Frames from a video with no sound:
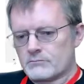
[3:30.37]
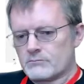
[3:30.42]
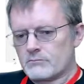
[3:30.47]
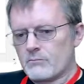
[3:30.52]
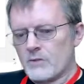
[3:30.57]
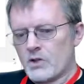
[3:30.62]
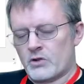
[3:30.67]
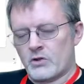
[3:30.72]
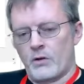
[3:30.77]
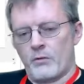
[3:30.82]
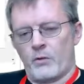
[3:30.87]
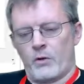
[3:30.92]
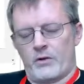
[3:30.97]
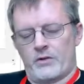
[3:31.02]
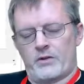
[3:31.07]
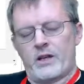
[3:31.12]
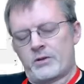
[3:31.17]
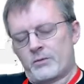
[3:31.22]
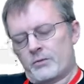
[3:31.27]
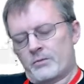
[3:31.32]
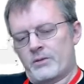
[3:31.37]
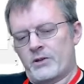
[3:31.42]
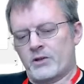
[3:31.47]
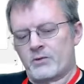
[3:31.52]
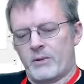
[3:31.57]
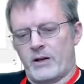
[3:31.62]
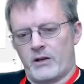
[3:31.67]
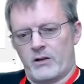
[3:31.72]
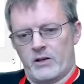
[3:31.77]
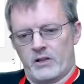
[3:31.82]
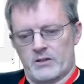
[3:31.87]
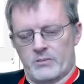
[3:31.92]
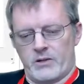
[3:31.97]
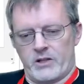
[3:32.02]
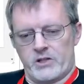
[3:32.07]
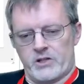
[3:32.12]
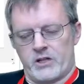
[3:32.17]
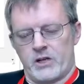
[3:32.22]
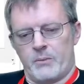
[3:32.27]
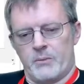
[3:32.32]
So forth. So here's my little
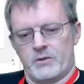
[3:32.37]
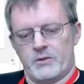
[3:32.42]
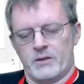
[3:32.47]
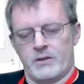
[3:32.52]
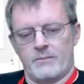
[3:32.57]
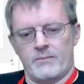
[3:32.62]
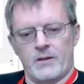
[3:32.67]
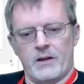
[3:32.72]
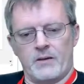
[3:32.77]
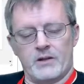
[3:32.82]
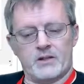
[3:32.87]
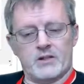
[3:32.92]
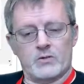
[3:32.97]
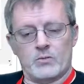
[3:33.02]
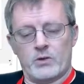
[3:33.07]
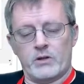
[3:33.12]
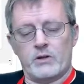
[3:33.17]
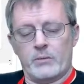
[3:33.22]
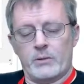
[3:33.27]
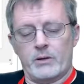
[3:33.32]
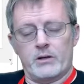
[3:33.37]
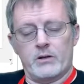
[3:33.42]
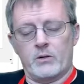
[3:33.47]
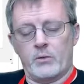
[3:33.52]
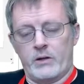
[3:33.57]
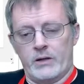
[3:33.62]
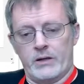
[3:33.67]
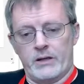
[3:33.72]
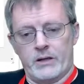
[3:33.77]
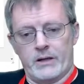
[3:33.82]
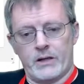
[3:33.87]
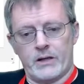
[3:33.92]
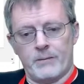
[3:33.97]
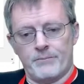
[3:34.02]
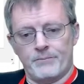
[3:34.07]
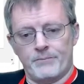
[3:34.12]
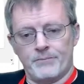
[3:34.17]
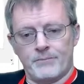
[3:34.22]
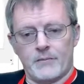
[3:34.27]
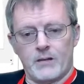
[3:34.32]
explanation comes in. And this is what you'll be doing when you get up.
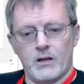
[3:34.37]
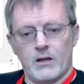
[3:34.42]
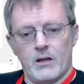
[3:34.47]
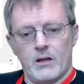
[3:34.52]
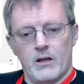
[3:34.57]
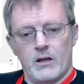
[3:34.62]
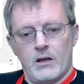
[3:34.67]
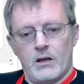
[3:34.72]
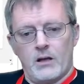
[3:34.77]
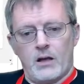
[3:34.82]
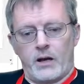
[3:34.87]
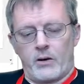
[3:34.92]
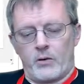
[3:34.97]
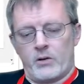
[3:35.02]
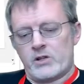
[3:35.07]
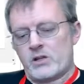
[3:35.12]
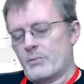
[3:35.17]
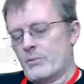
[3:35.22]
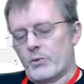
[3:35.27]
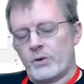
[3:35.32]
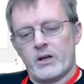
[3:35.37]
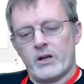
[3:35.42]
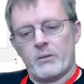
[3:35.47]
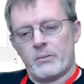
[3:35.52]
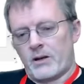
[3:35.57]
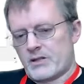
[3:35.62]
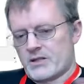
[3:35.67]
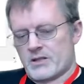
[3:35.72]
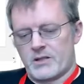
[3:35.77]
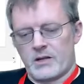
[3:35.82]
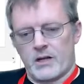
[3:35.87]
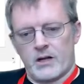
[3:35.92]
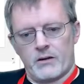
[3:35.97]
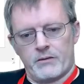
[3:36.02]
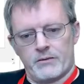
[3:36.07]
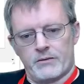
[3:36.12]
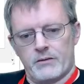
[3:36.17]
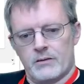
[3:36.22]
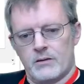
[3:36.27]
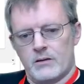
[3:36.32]
I don't want you to be reading a bunch of
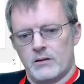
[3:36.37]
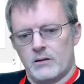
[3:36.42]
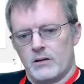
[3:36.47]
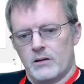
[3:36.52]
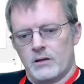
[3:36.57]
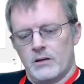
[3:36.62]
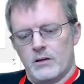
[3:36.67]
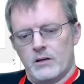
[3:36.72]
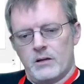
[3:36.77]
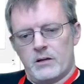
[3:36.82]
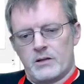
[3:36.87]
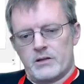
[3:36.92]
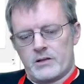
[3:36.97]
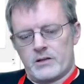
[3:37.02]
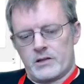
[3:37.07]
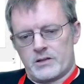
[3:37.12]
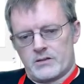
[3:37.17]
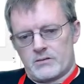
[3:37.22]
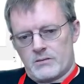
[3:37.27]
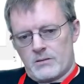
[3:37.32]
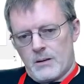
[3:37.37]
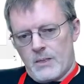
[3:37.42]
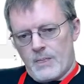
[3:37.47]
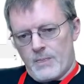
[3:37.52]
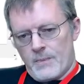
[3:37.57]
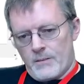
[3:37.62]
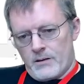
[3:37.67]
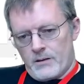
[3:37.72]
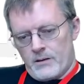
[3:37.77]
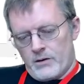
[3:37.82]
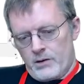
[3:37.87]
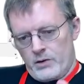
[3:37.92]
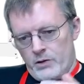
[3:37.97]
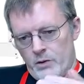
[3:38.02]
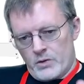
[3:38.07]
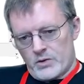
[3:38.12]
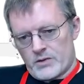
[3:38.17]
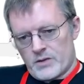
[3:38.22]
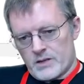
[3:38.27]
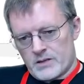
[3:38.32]
stuff. Just
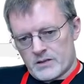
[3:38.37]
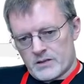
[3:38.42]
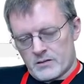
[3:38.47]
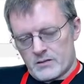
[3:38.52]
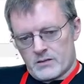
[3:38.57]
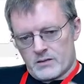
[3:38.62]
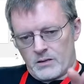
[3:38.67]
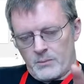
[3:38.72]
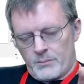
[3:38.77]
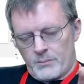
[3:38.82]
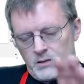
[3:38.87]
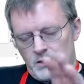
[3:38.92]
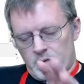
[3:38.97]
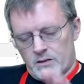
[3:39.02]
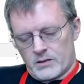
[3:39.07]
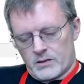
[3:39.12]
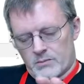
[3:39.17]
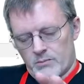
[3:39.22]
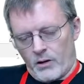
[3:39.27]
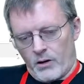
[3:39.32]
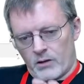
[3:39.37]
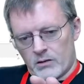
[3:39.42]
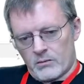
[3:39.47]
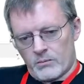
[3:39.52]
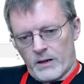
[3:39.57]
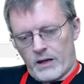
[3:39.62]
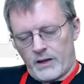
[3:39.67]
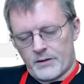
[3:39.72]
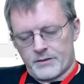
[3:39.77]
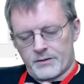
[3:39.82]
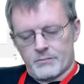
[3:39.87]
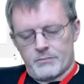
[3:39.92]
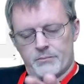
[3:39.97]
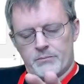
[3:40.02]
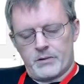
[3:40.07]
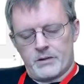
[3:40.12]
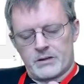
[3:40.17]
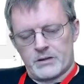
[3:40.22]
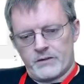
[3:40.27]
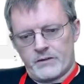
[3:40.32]
use some small
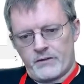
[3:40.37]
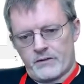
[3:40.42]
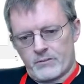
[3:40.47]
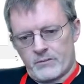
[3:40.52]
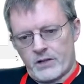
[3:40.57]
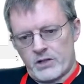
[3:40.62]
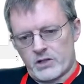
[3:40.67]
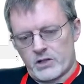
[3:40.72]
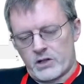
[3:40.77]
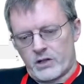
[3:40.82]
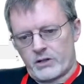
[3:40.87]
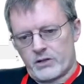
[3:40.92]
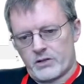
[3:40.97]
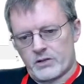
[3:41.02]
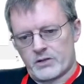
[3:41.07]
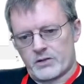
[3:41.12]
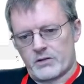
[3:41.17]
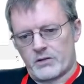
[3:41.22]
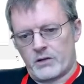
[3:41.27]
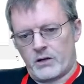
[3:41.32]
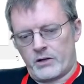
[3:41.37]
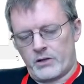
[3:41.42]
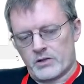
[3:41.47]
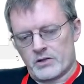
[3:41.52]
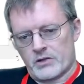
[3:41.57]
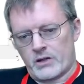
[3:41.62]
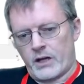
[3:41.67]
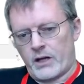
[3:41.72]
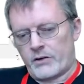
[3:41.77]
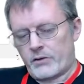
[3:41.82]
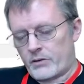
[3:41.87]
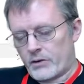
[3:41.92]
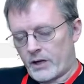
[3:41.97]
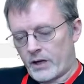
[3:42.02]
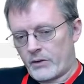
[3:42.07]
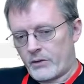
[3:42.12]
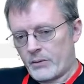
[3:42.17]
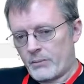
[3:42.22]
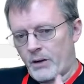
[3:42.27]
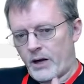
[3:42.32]
bits of information on your slide to kind
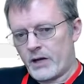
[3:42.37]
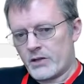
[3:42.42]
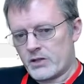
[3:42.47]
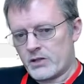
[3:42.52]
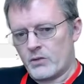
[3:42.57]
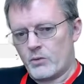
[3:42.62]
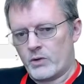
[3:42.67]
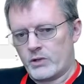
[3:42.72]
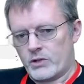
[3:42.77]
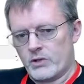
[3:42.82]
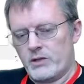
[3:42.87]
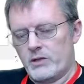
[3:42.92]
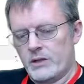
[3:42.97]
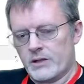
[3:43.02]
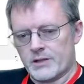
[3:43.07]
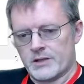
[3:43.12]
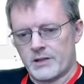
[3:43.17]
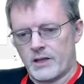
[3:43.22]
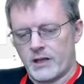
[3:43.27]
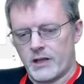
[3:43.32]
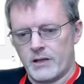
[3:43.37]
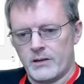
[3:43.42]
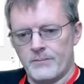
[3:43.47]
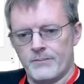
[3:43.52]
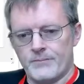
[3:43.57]
of remind you what you need to say.